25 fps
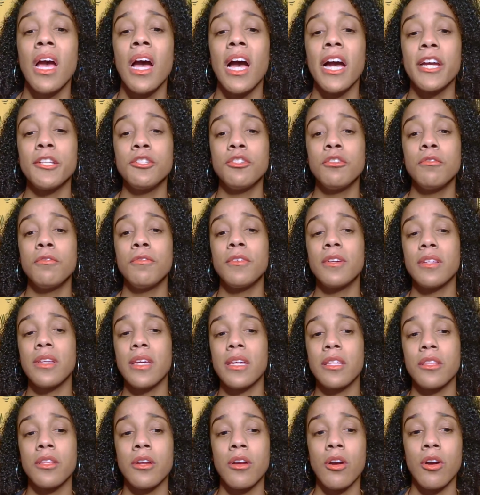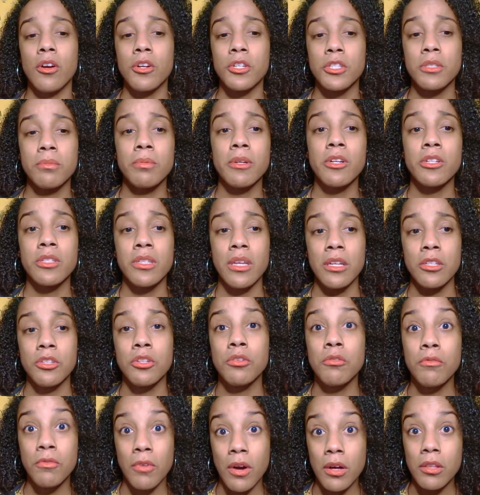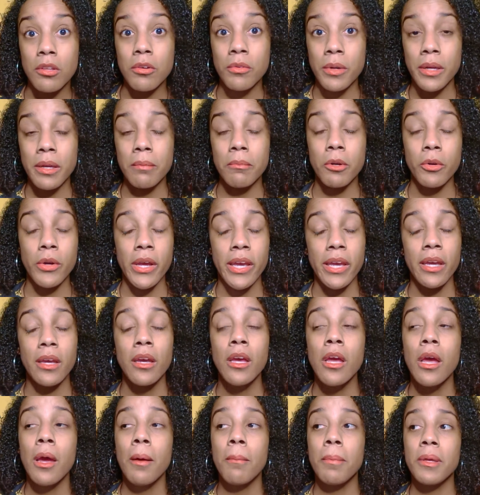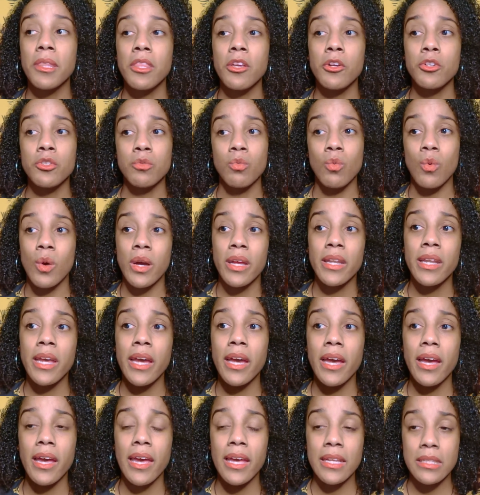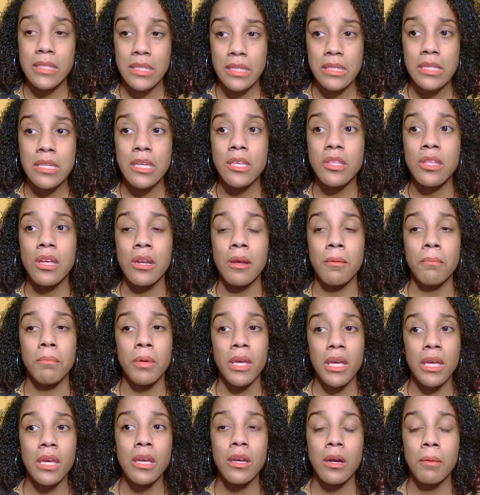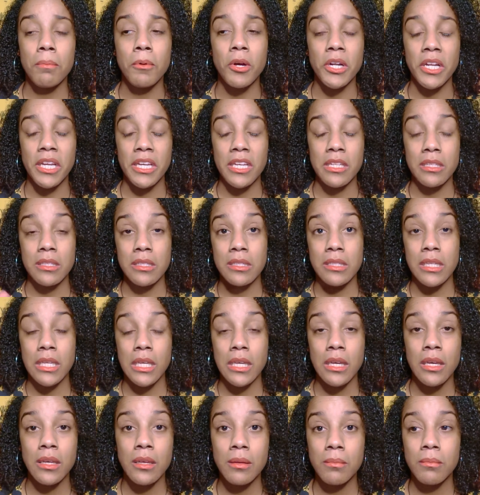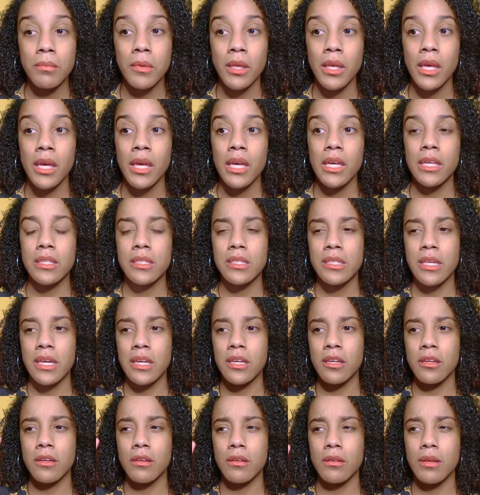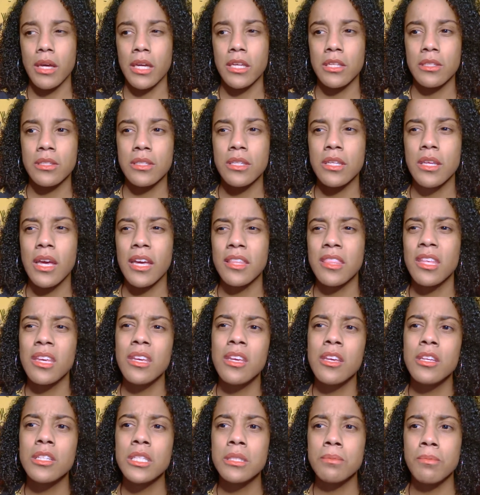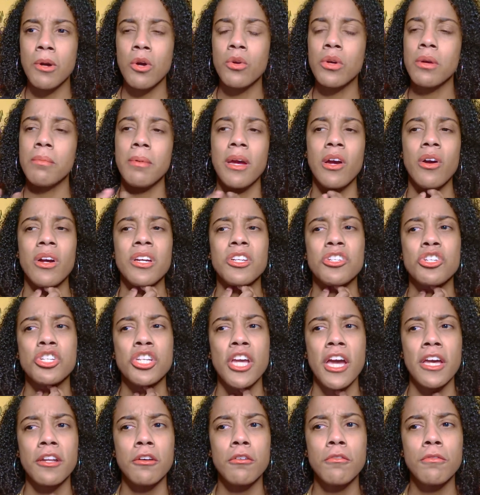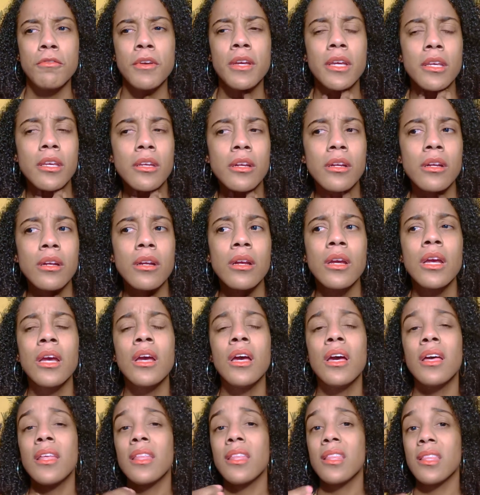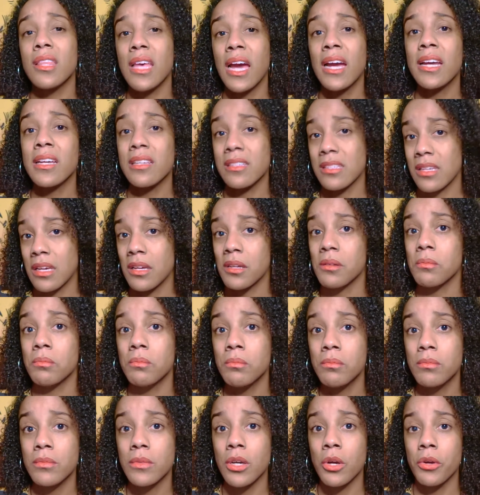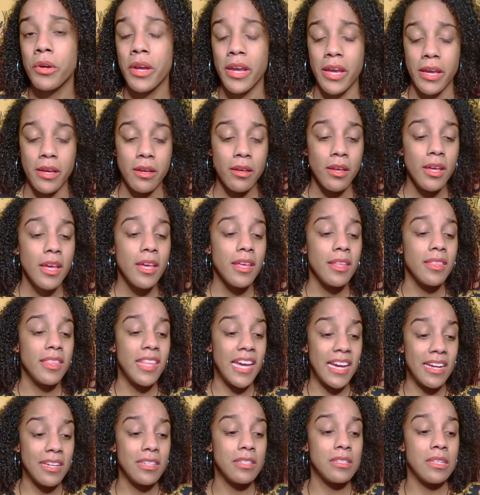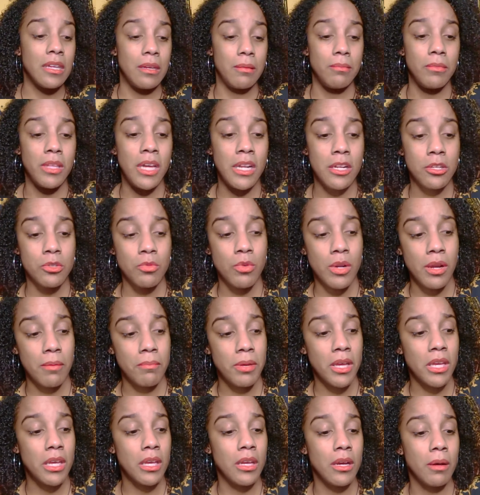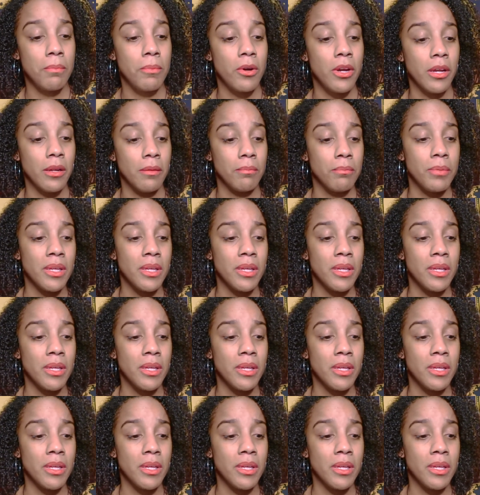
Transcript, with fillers: I do feel like there are spirits that do follow him, okay? But there's one entity that I'm picking up on. I can see him. It's like a, I could see, I think he spoke about a shadow figure. That is him, okay? That is him. That is what I'm picking up on.